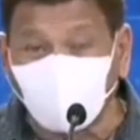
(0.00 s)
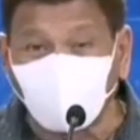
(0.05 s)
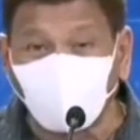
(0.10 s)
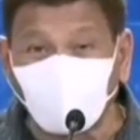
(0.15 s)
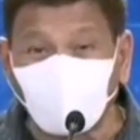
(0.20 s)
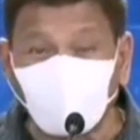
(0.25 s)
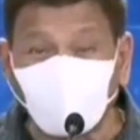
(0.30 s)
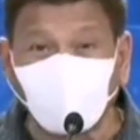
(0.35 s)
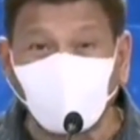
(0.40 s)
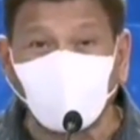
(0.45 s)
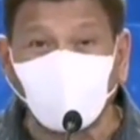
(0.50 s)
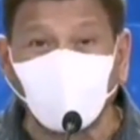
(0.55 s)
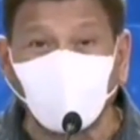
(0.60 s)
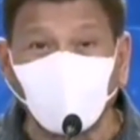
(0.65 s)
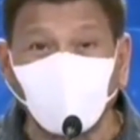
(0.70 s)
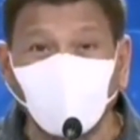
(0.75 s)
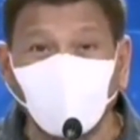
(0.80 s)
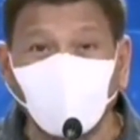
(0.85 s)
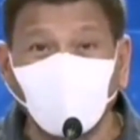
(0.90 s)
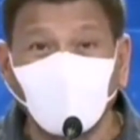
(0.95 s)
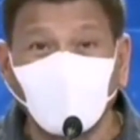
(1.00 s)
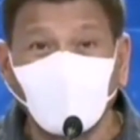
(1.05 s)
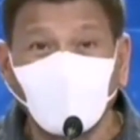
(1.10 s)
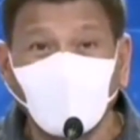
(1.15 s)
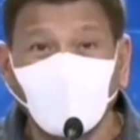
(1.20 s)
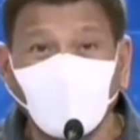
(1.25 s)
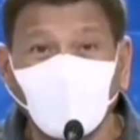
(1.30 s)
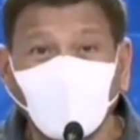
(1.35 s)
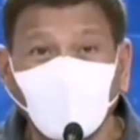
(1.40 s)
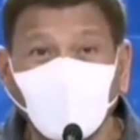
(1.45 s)
are using now.
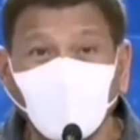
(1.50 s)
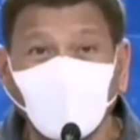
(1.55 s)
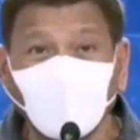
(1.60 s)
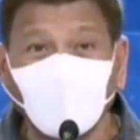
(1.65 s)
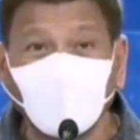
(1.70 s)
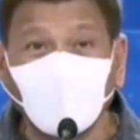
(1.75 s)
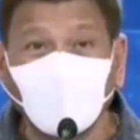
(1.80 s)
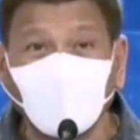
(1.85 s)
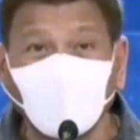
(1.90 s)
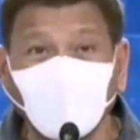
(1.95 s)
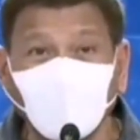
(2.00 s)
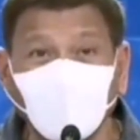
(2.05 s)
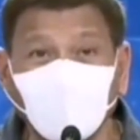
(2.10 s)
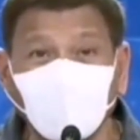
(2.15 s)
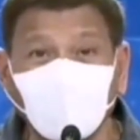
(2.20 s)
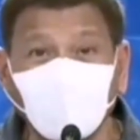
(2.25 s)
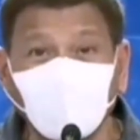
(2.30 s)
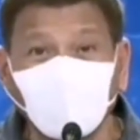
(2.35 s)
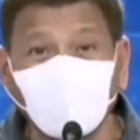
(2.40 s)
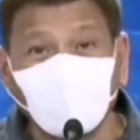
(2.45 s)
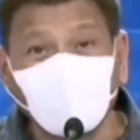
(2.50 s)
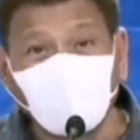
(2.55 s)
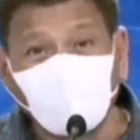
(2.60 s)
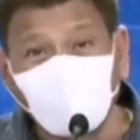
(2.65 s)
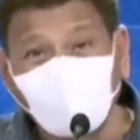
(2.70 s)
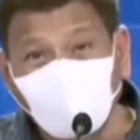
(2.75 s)
The